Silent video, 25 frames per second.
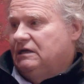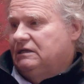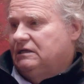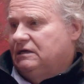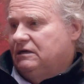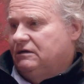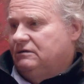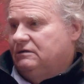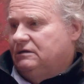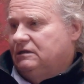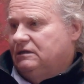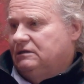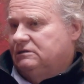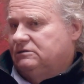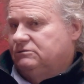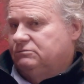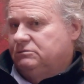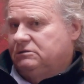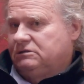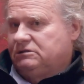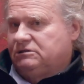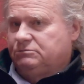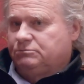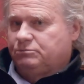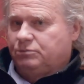Now, it's
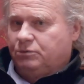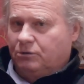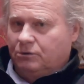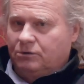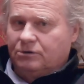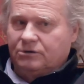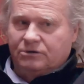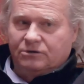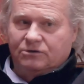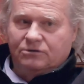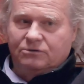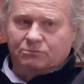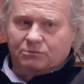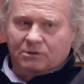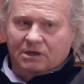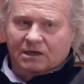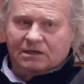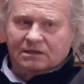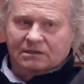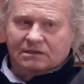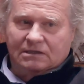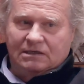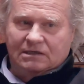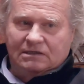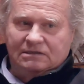really important to
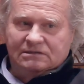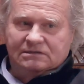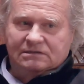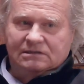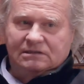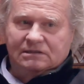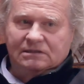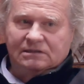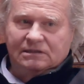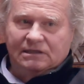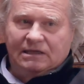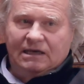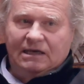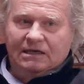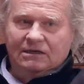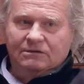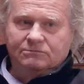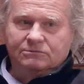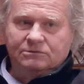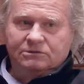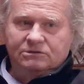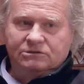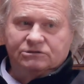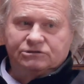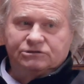recognize that a
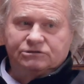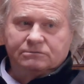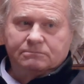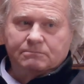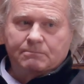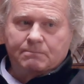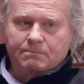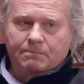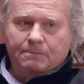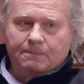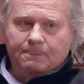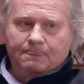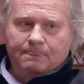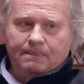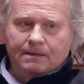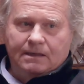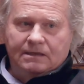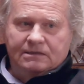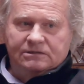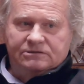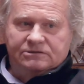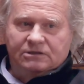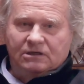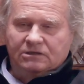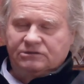language
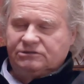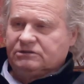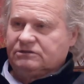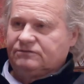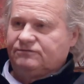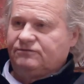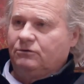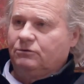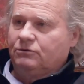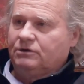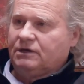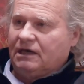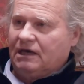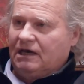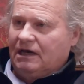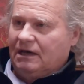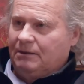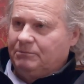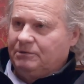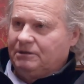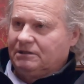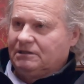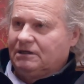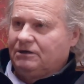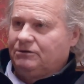is not just
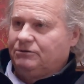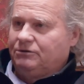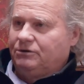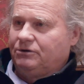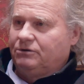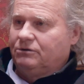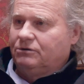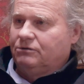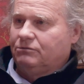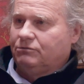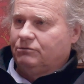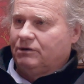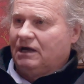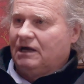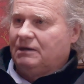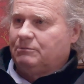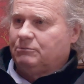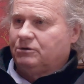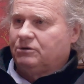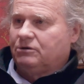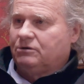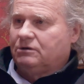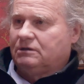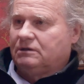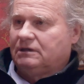vocabulary or
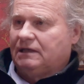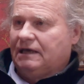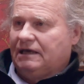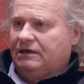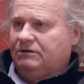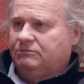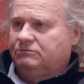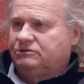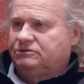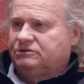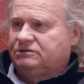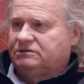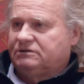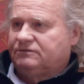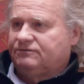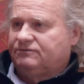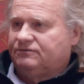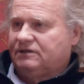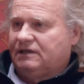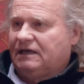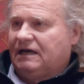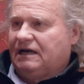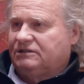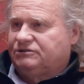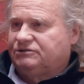grammar. A language is a
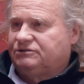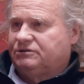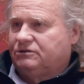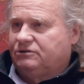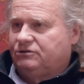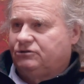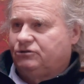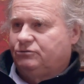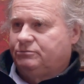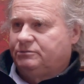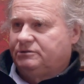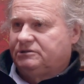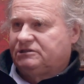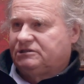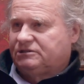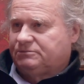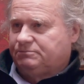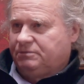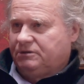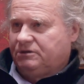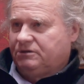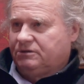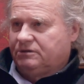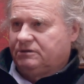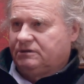flash to the human
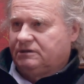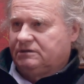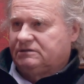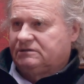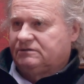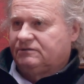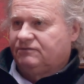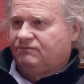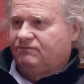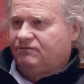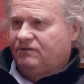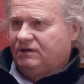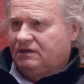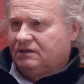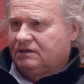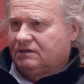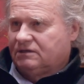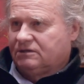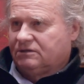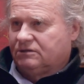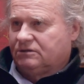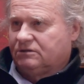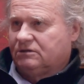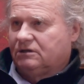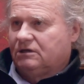spirit. It's a
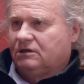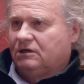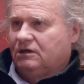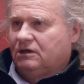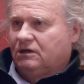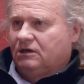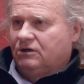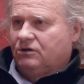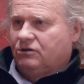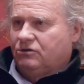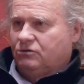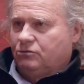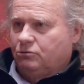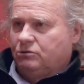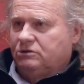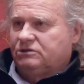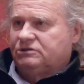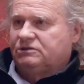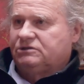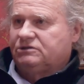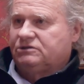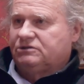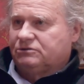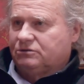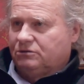vehicle through
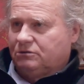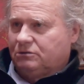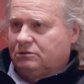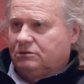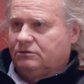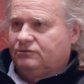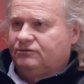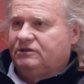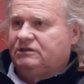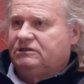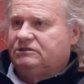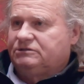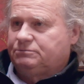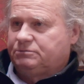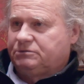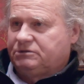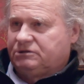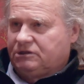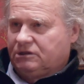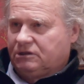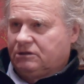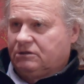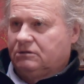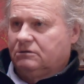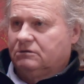which the soul of each
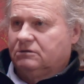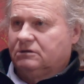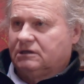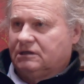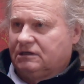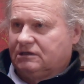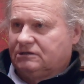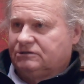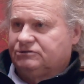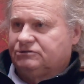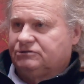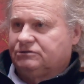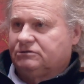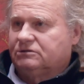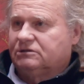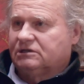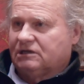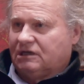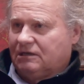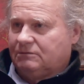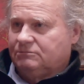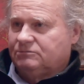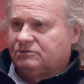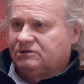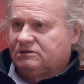particular culture
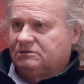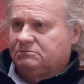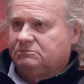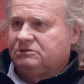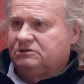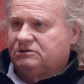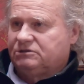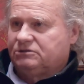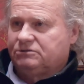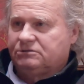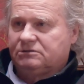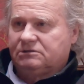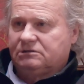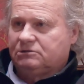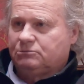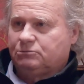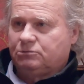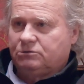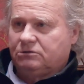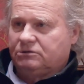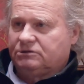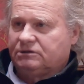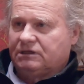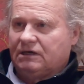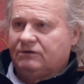comes to the material
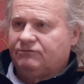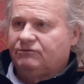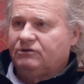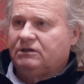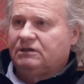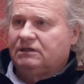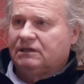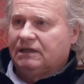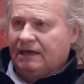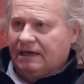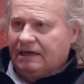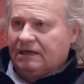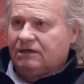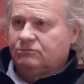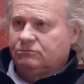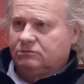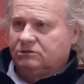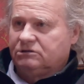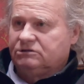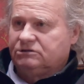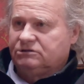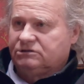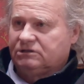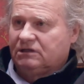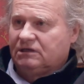world. Every
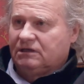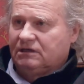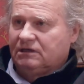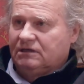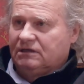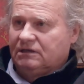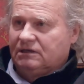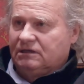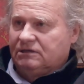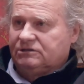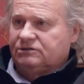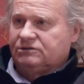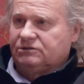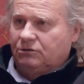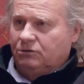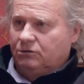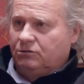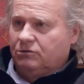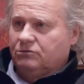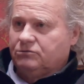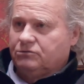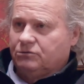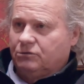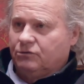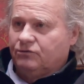language is an
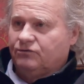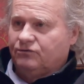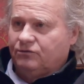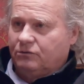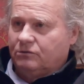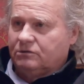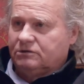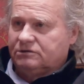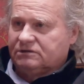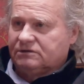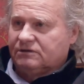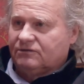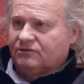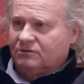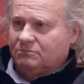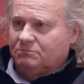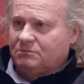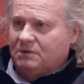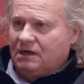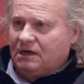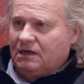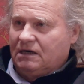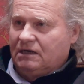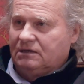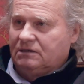old growth forest of the
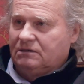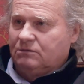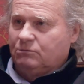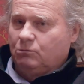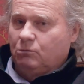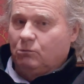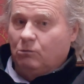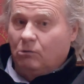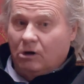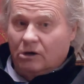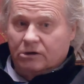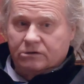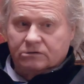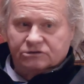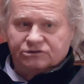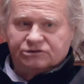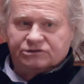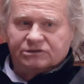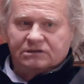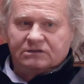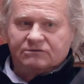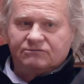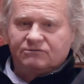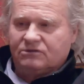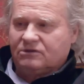mind, a
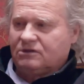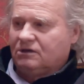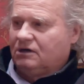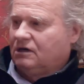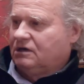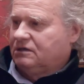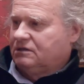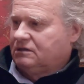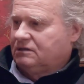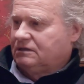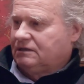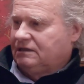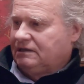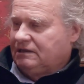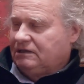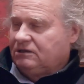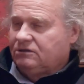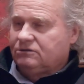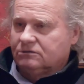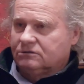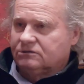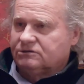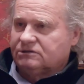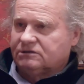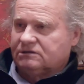watershed of thought, an
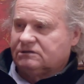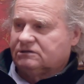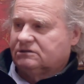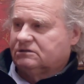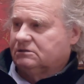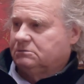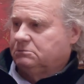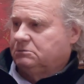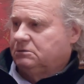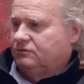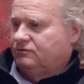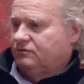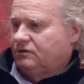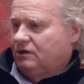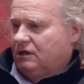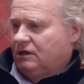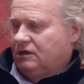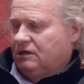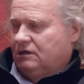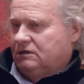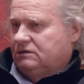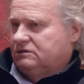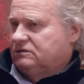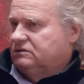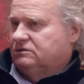ecosystem of
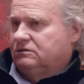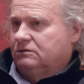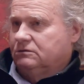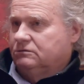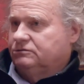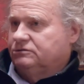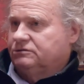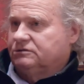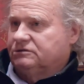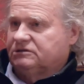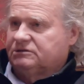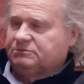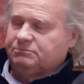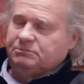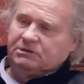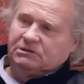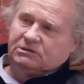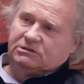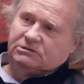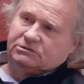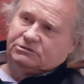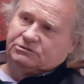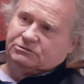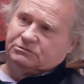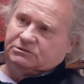social,
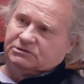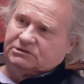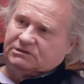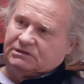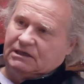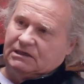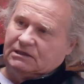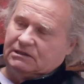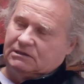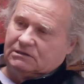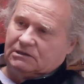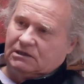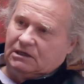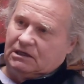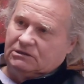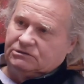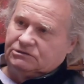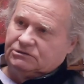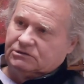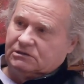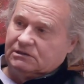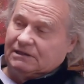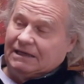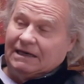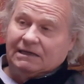spiritual,
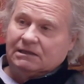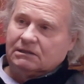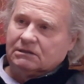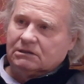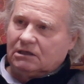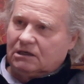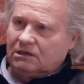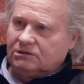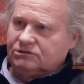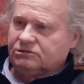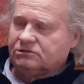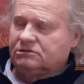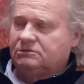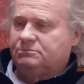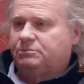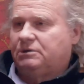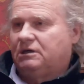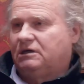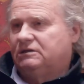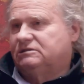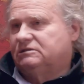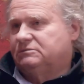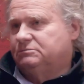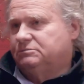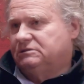psychological, ecological
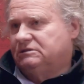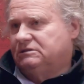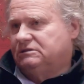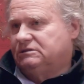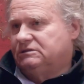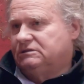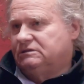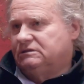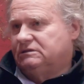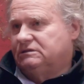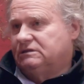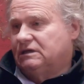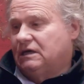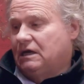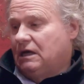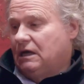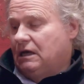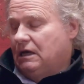possibilities.